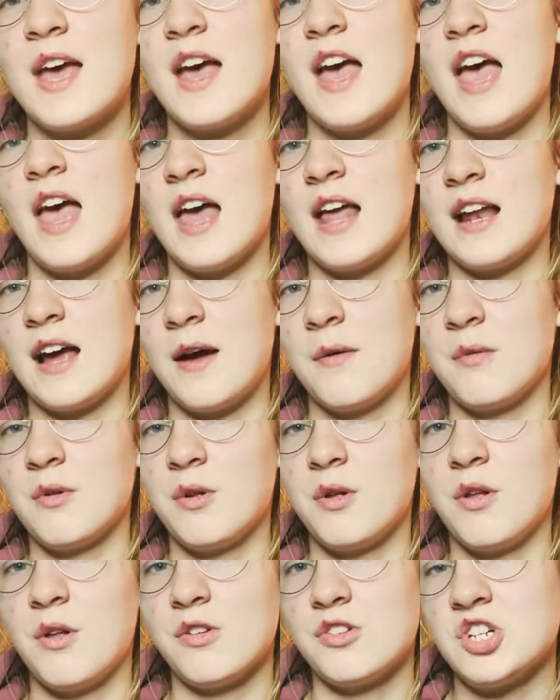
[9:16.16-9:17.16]
and I
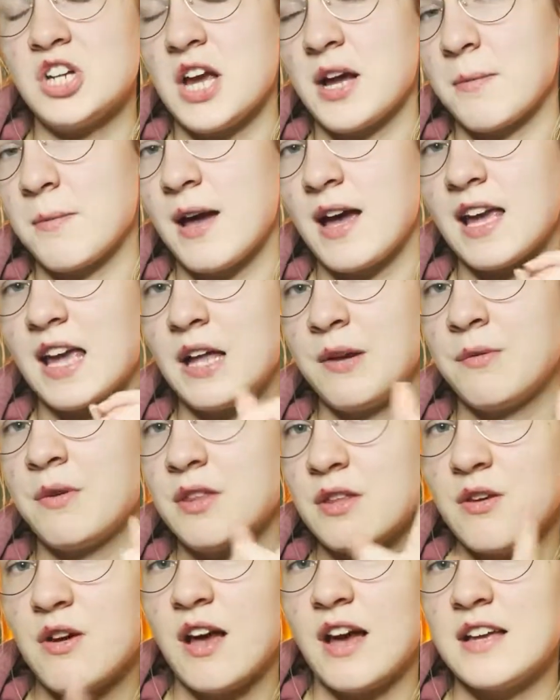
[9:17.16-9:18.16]
will check back in
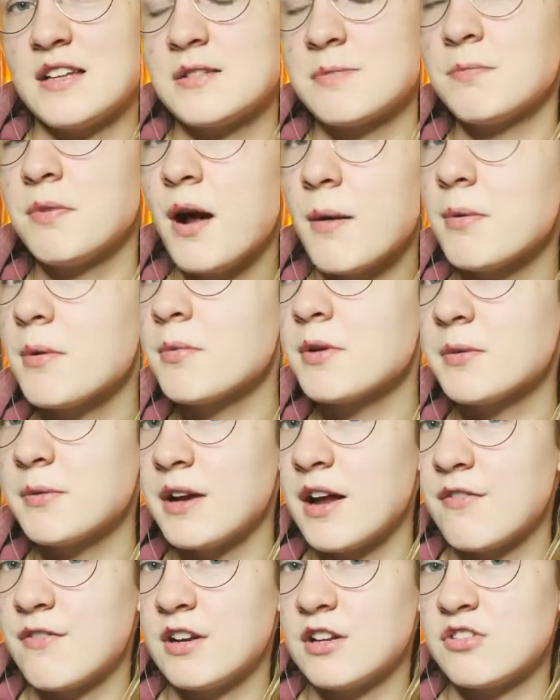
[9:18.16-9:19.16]
with you guys probably when
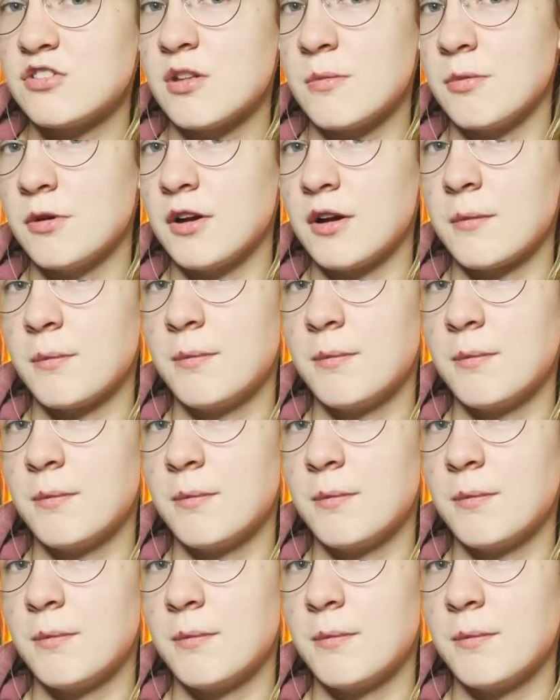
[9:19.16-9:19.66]
I finish the book,